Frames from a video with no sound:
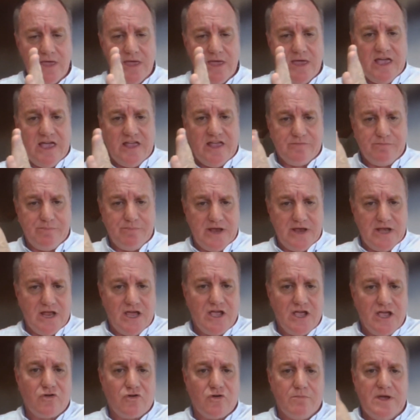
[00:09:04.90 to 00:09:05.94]
has been
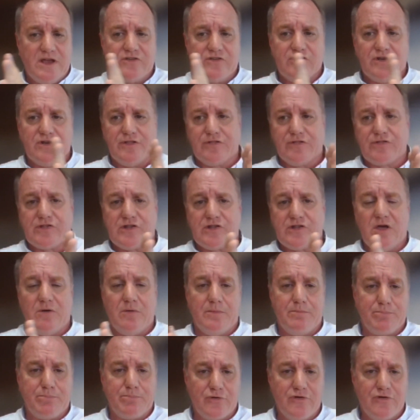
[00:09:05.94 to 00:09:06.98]
incremental and slow
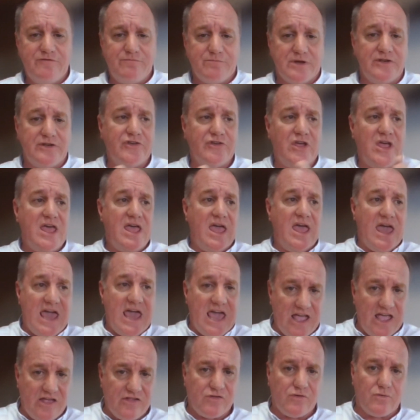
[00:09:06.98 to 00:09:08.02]
improvement
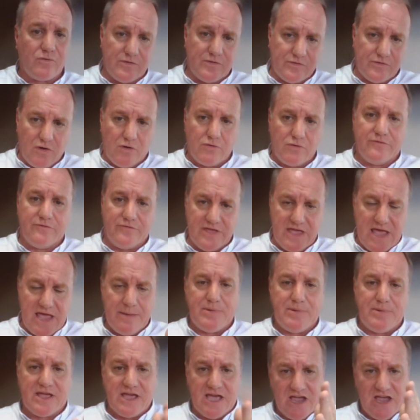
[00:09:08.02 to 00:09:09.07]
as a result of the
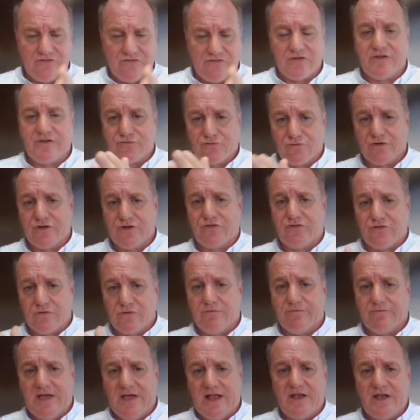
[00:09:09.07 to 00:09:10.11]
application of
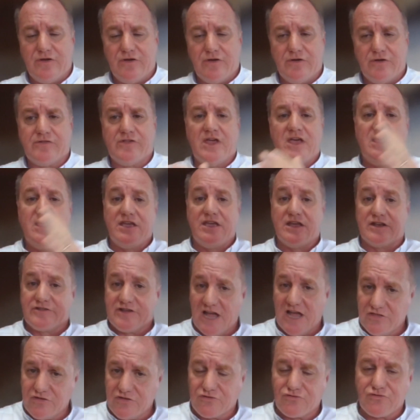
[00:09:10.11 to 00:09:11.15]
traditional values. You
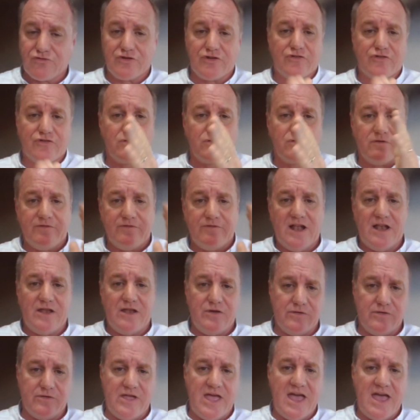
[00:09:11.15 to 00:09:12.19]
take the traditional
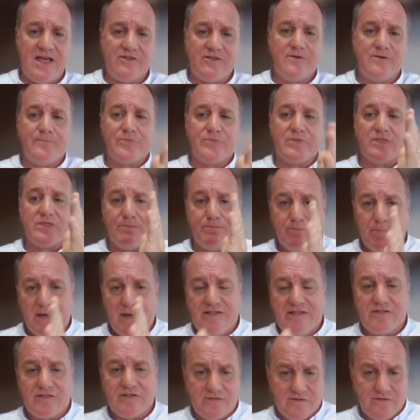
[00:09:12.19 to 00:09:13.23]
values out, the
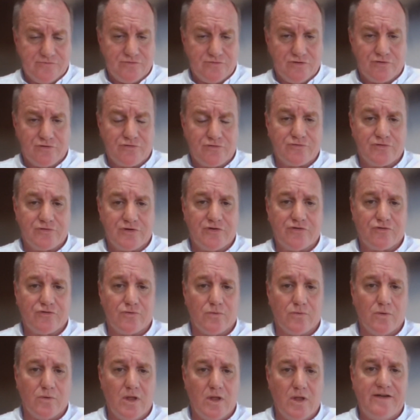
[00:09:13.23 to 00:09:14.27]
basis of the
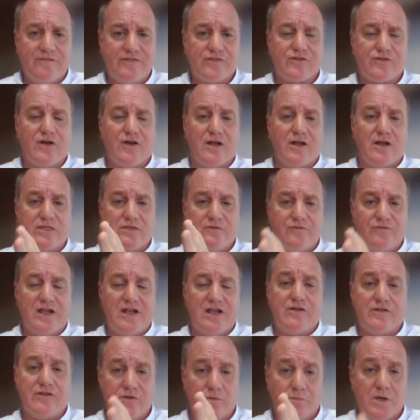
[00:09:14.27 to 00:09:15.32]
traditional lifestyle and the
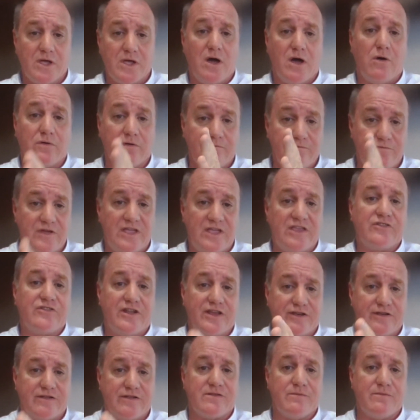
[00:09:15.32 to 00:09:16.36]
values that we hold
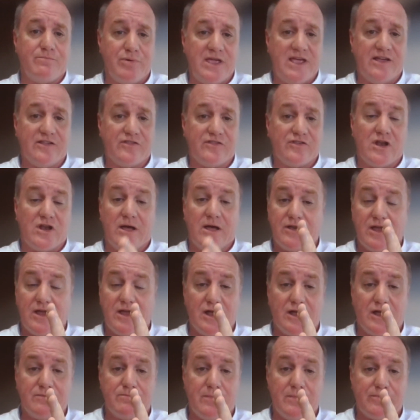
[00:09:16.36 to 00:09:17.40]
eventually disappears.
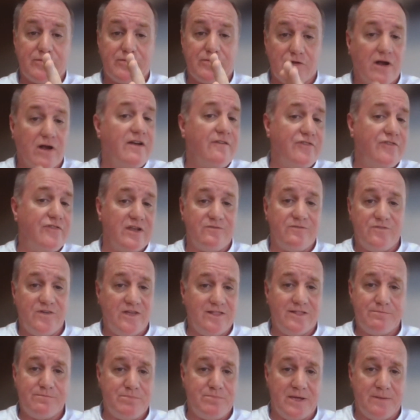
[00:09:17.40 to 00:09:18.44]
And I'm sorry if that
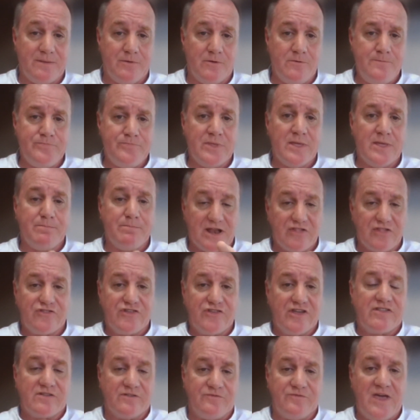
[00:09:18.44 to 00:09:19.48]
offends people, but it's
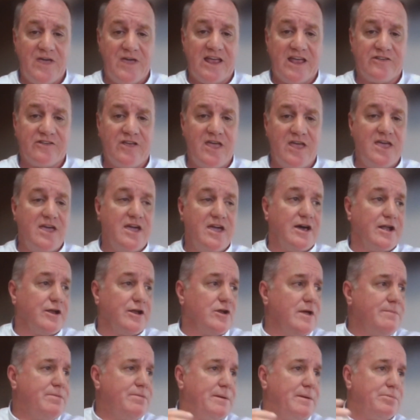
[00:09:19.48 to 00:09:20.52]
just a fact. And I
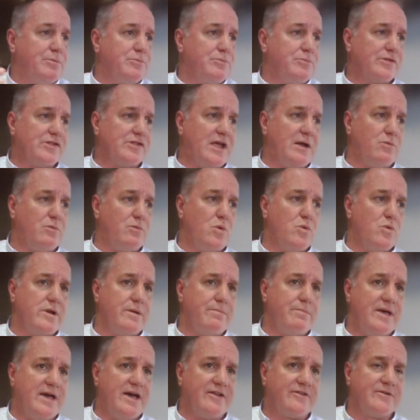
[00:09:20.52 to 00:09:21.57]
know people will say, well, what
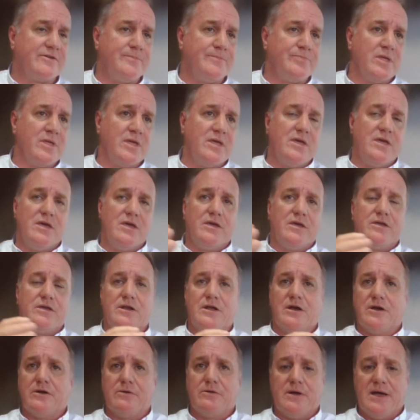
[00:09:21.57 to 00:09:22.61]
about, you
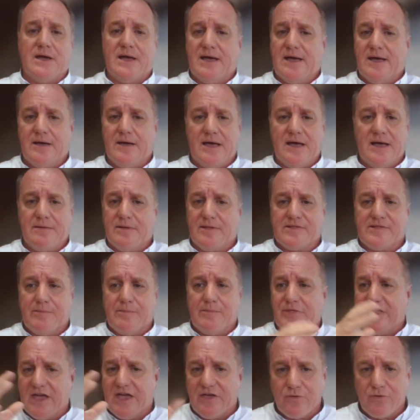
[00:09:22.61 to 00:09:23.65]
know, some
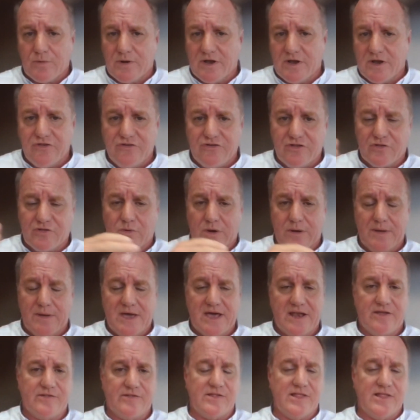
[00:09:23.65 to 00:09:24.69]
of the other religions? What
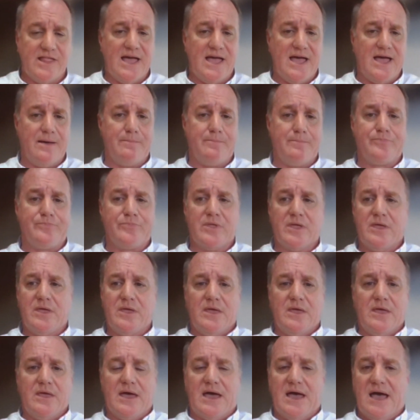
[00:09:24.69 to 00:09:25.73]
about Islam?
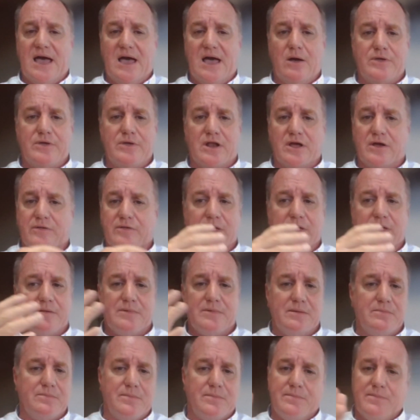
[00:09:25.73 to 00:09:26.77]
You know,
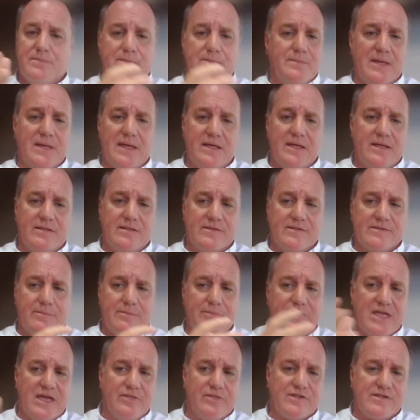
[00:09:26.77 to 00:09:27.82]
some
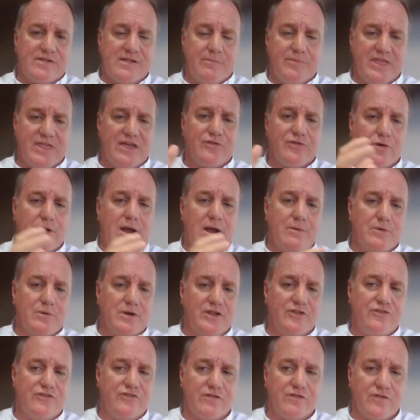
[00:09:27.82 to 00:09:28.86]
of the other great
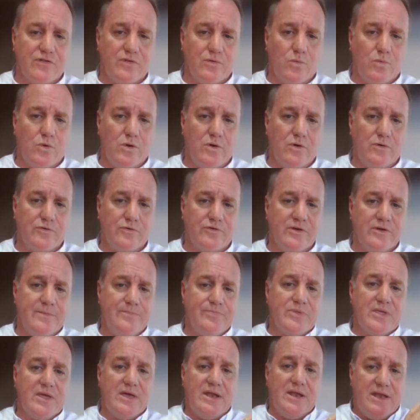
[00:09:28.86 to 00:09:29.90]
religions in the world.
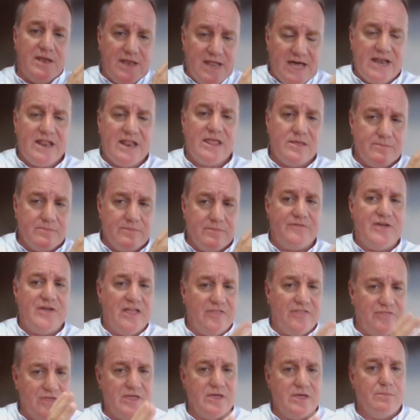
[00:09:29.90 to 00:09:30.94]
None of them have
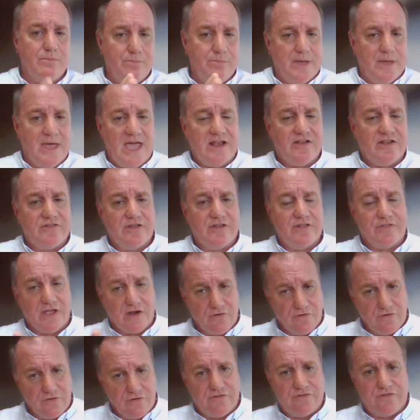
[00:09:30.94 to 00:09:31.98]
had the impact that
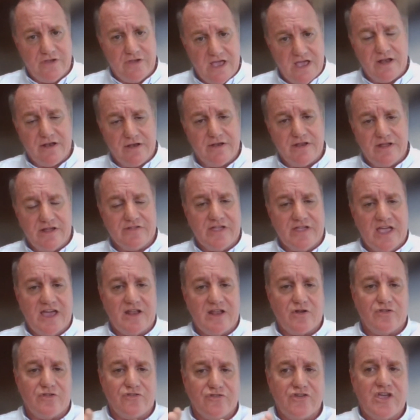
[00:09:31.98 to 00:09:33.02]
Christianity has had
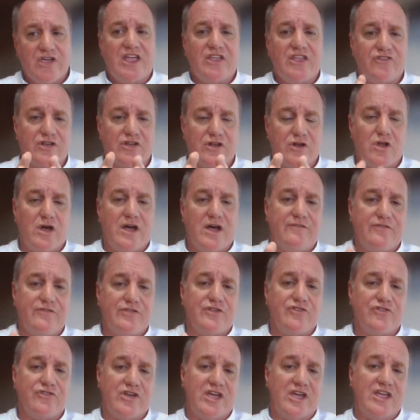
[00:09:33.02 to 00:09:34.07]
on changing lives
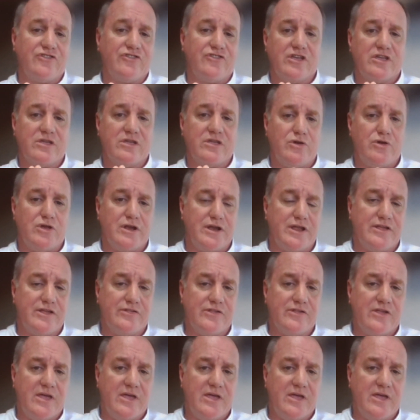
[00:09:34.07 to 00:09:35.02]
and changing communities